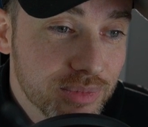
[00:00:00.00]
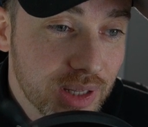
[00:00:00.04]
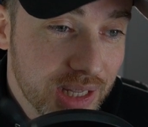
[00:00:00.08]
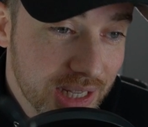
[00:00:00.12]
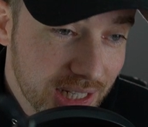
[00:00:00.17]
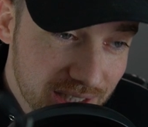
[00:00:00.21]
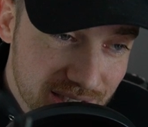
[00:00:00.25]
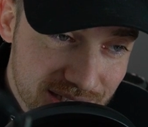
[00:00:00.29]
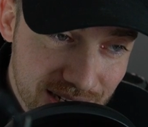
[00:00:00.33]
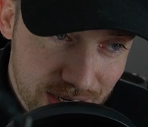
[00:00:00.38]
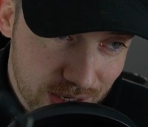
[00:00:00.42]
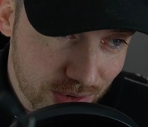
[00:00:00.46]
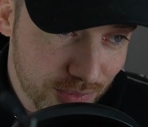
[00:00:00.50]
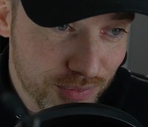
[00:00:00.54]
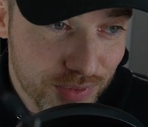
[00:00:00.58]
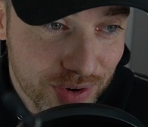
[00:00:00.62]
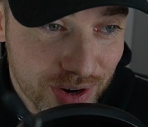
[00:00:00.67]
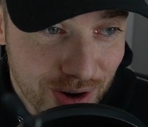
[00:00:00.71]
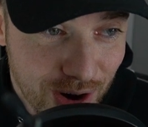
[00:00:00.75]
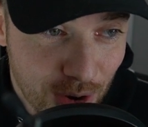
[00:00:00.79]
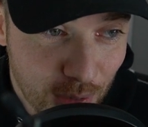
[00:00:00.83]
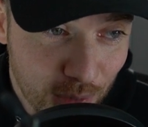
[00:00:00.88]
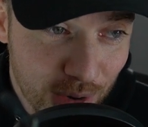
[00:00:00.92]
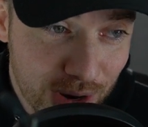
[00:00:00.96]
It's time to
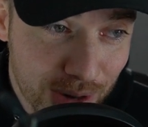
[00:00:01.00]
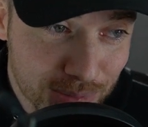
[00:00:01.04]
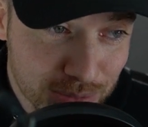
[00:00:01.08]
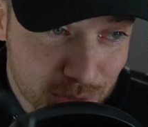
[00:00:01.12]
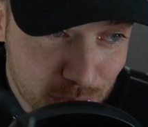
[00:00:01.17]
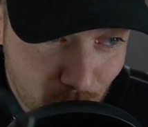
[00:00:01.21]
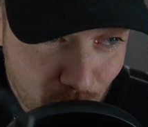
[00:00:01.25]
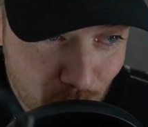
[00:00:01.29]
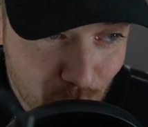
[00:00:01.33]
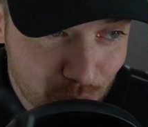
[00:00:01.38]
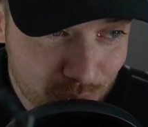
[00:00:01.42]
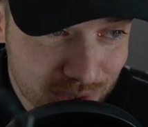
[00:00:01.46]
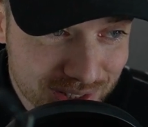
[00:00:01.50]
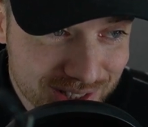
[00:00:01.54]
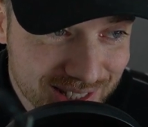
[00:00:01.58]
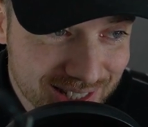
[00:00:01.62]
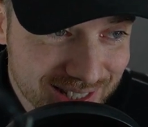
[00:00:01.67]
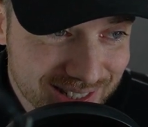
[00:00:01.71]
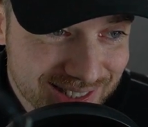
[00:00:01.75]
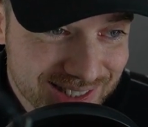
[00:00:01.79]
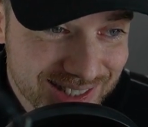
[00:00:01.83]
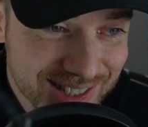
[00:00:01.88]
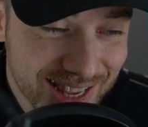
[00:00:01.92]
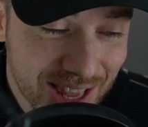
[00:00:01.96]
figure out what I'm doing with
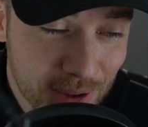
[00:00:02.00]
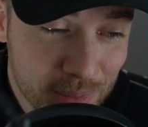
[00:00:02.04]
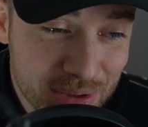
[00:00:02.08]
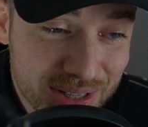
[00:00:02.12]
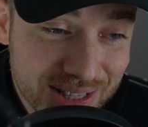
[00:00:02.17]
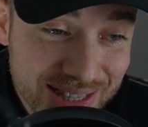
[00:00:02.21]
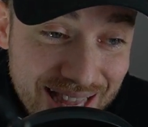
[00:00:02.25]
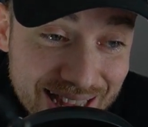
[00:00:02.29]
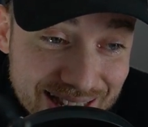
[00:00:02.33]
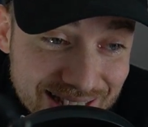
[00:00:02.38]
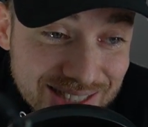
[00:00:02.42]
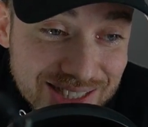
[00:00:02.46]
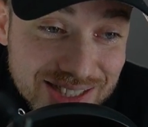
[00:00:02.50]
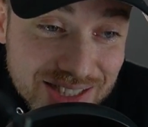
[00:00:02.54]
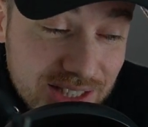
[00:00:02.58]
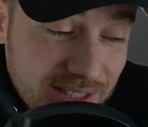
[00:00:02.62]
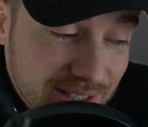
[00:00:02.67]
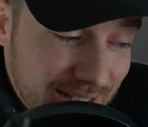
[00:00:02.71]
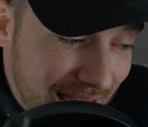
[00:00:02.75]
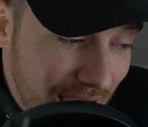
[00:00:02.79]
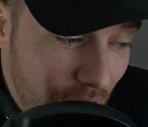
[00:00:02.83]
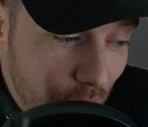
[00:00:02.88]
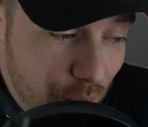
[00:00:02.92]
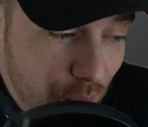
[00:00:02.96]
this. I mean, that's
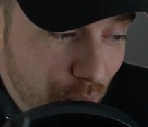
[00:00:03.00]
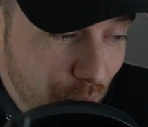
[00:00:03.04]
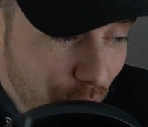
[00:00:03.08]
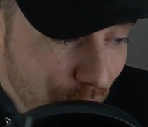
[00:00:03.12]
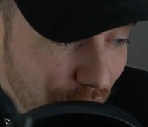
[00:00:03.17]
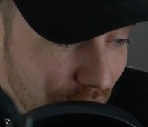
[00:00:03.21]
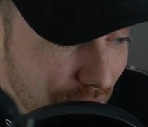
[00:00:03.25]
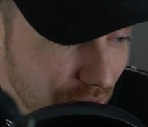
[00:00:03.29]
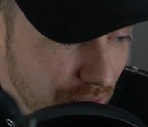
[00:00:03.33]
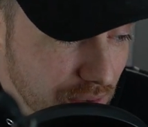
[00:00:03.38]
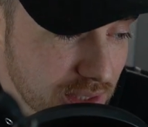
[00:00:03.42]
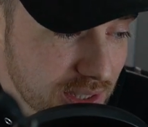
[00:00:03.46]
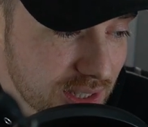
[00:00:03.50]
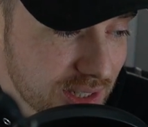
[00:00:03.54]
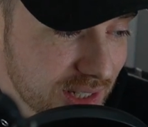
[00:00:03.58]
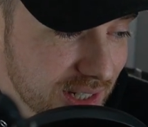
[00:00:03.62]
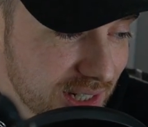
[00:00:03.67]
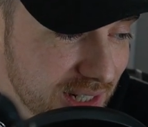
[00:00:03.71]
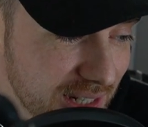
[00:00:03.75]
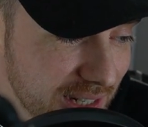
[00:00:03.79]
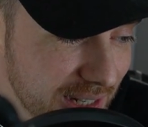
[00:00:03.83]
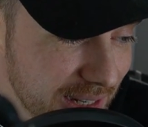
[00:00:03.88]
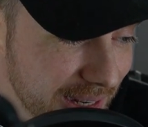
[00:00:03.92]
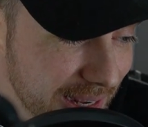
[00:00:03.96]
just how it works.
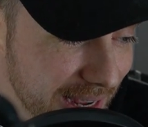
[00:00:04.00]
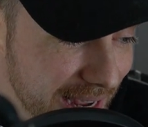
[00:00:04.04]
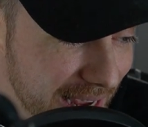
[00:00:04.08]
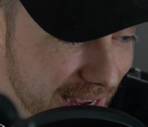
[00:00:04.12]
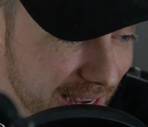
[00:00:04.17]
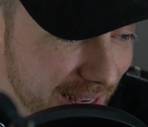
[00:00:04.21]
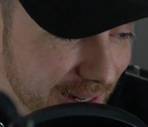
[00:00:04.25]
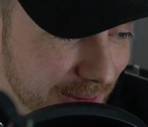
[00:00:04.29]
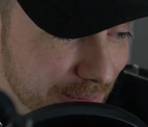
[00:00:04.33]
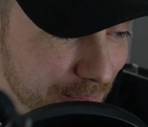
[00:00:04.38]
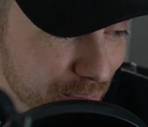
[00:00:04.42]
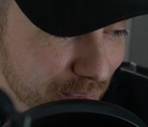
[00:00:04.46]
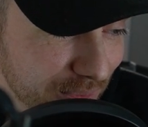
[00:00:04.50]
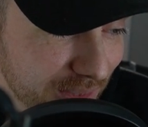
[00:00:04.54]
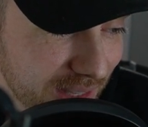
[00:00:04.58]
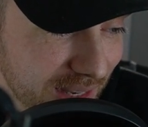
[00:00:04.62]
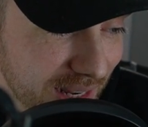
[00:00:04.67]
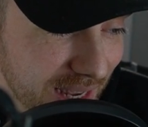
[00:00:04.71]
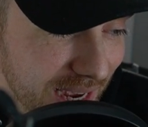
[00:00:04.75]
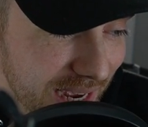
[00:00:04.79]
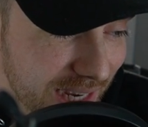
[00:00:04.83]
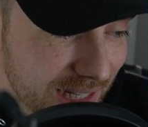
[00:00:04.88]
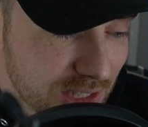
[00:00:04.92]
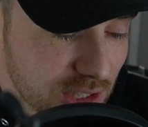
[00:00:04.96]
And
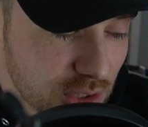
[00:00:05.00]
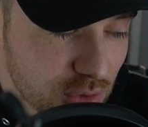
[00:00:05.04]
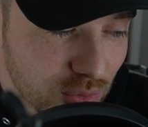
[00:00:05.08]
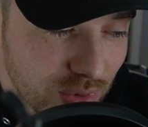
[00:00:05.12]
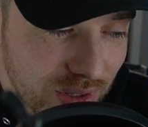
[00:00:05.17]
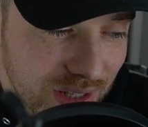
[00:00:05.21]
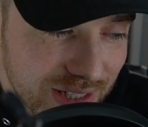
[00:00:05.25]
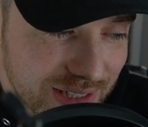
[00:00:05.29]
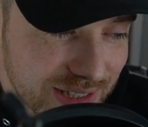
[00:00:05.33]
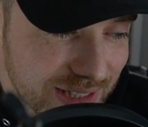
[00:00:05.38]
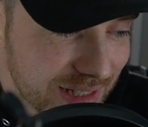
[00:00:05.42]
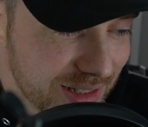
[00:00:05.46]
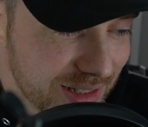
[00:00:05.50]
I just realized